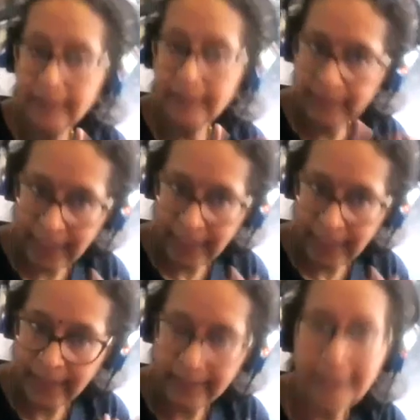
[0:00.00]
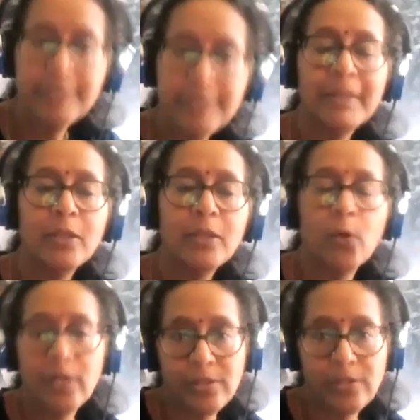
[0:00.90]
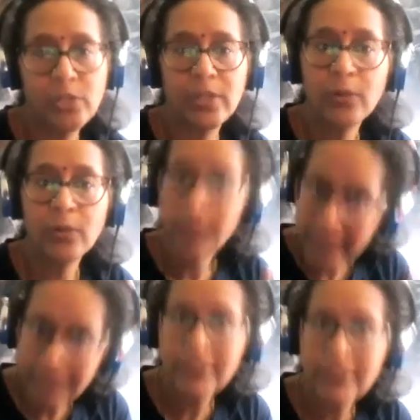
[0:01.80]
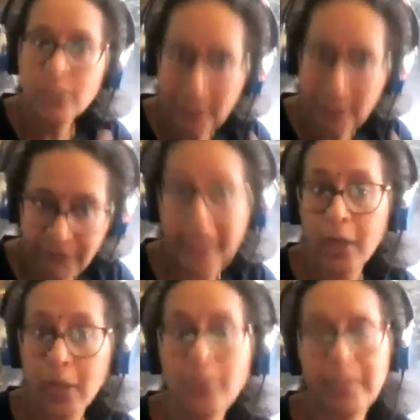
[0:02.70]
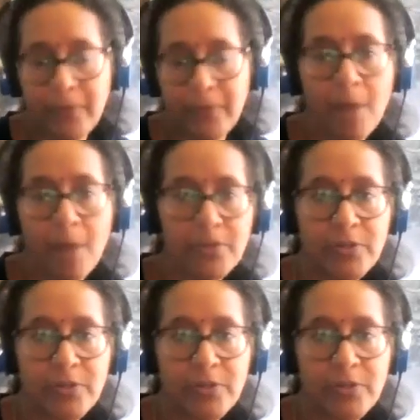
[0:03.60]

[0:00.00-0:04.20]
the ultimate goal is to eventually fade out the prompt,